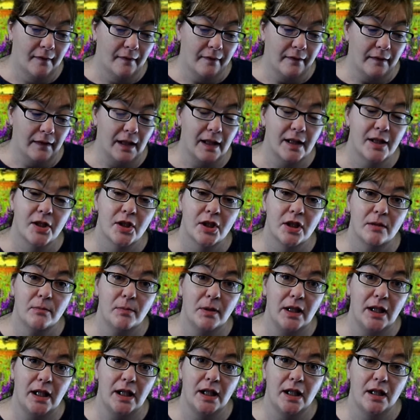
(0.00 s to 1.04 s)
This should
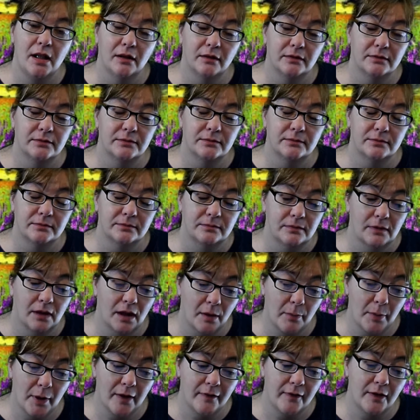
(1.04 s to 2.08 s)
be
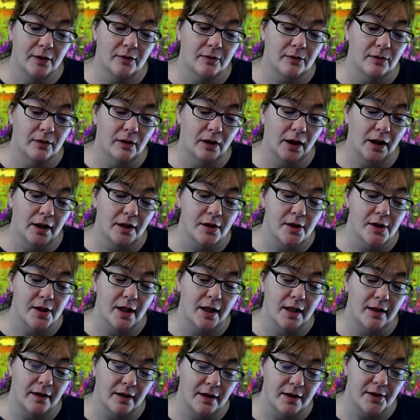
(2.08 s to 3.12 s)
above the orange
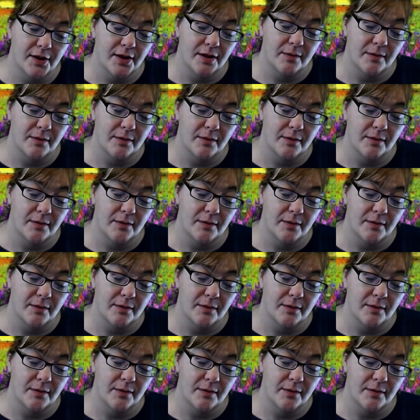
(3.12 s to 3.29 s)
and this should